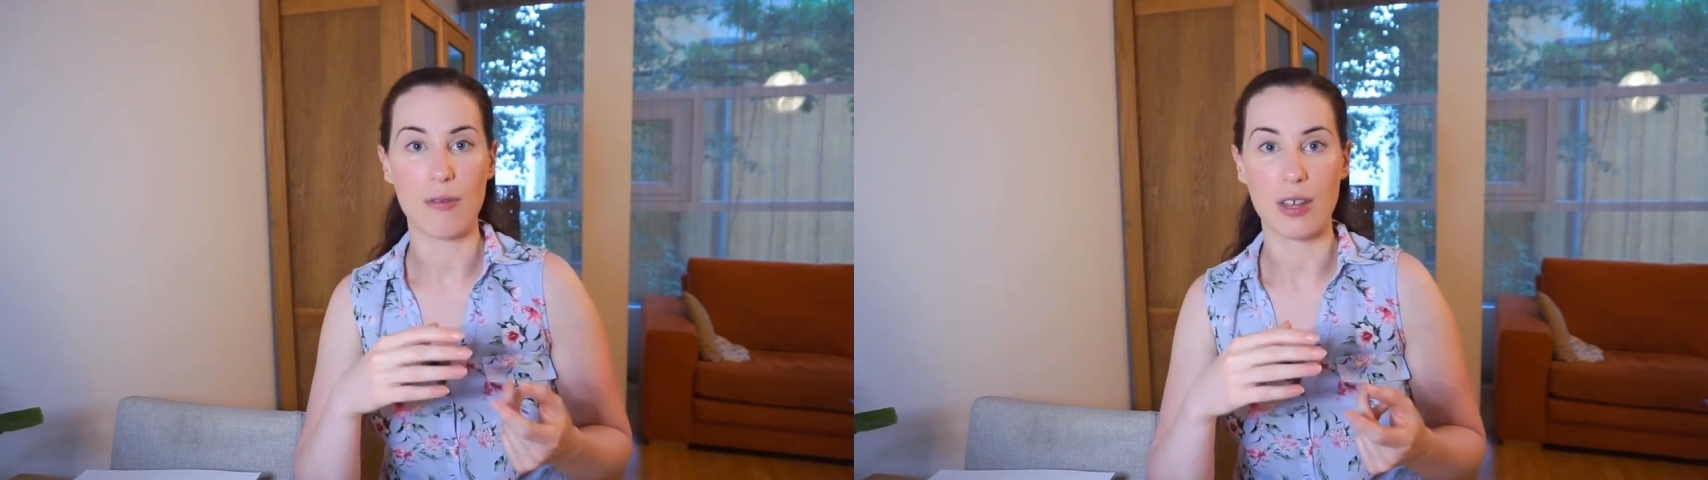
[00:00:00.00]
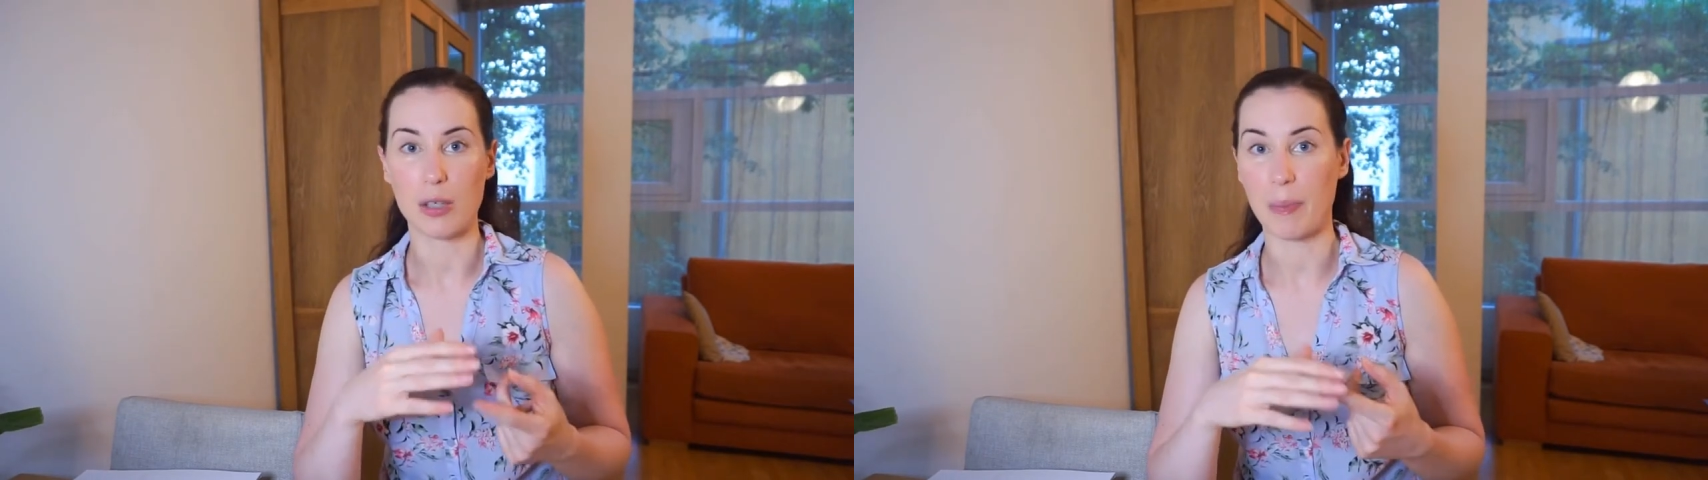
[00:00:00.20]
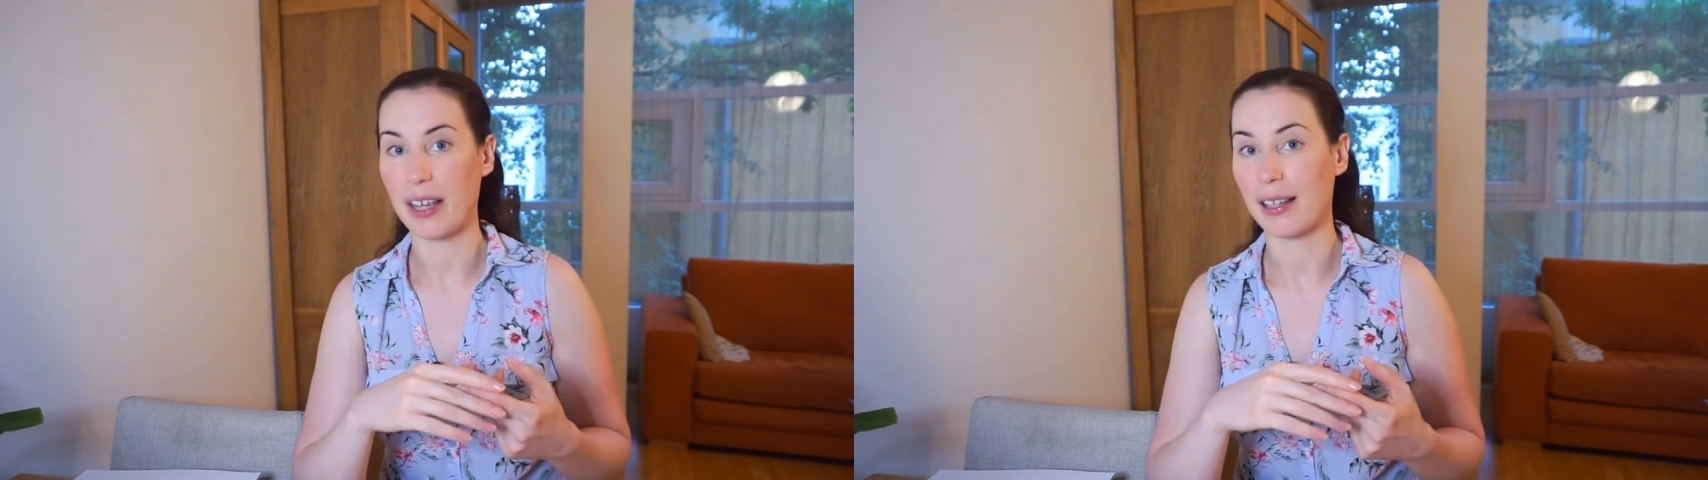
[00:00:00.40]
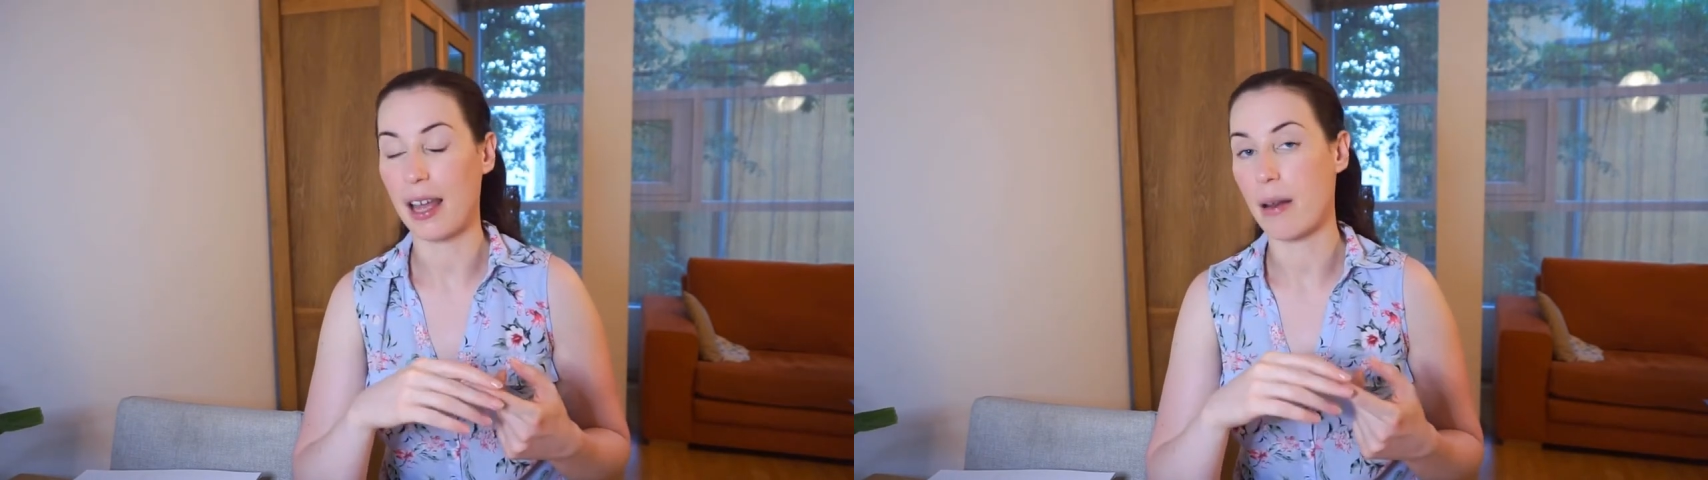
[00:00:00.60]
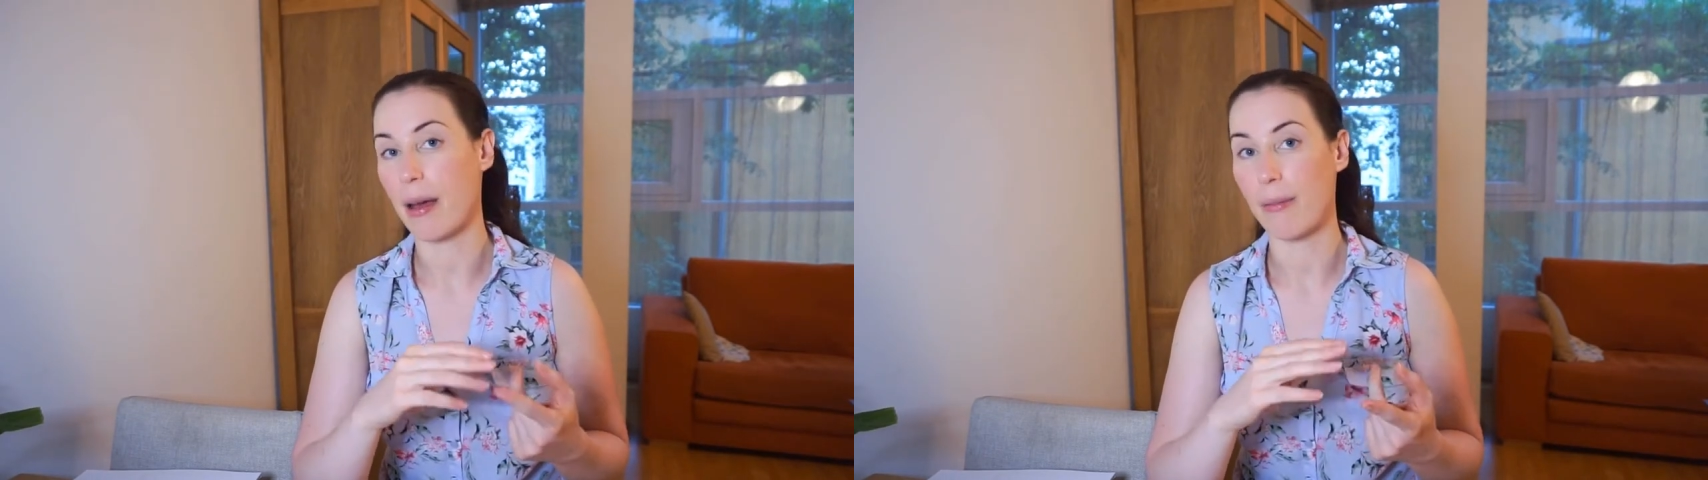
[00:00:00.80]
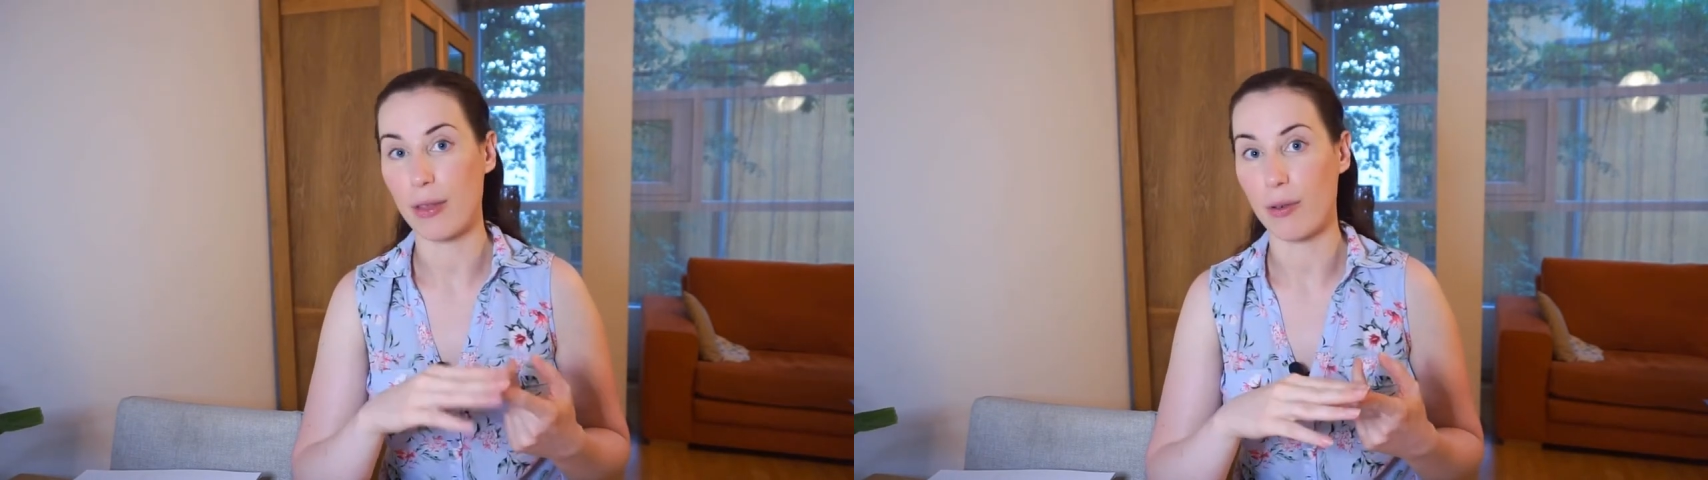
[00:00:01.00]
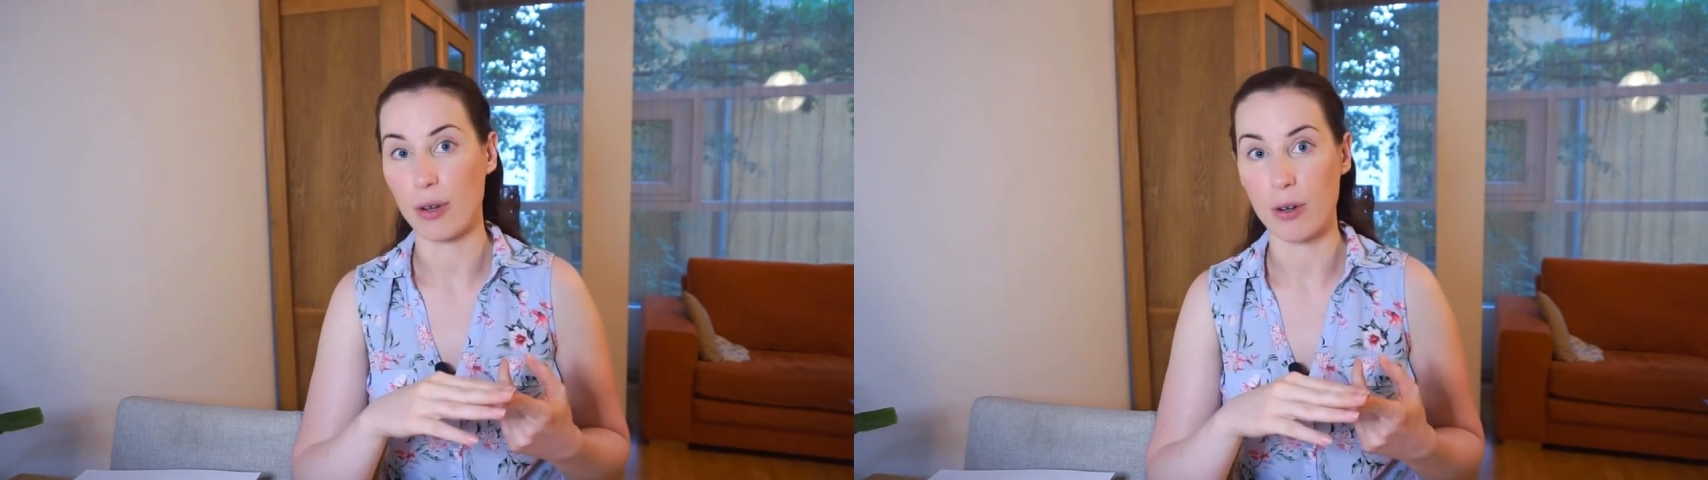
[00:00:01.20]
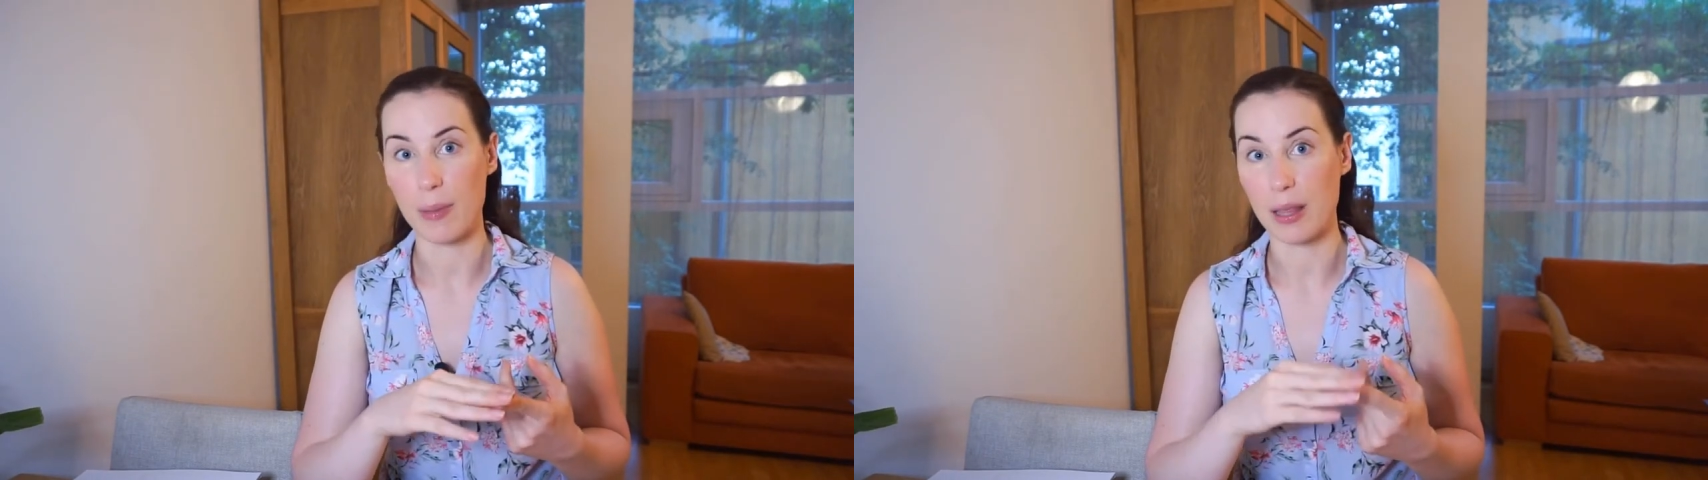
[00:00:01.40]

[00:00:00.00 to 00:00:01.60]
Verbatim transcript: they speculate about whether it could be the